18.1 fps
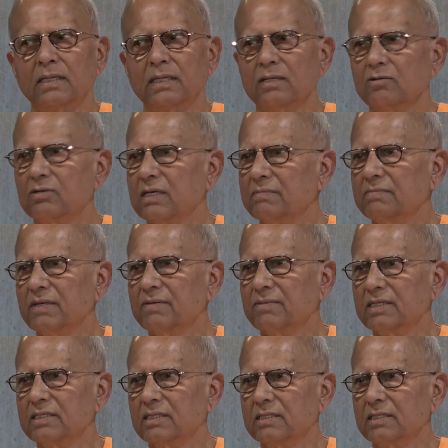You give me
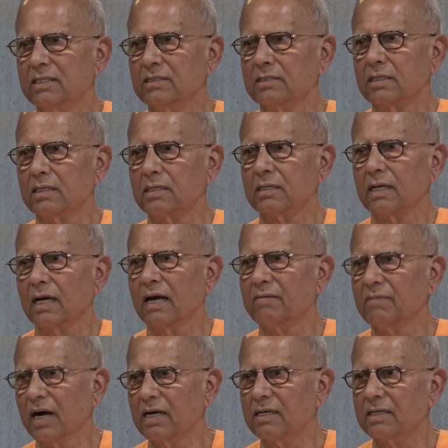meditation, I
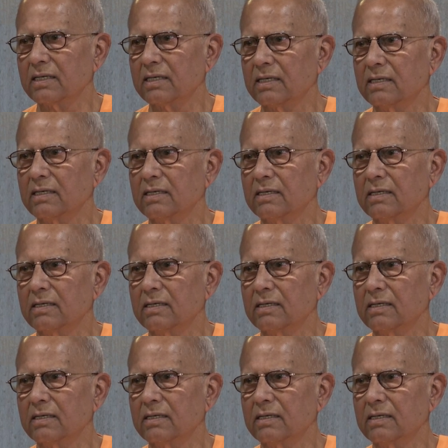am hungry.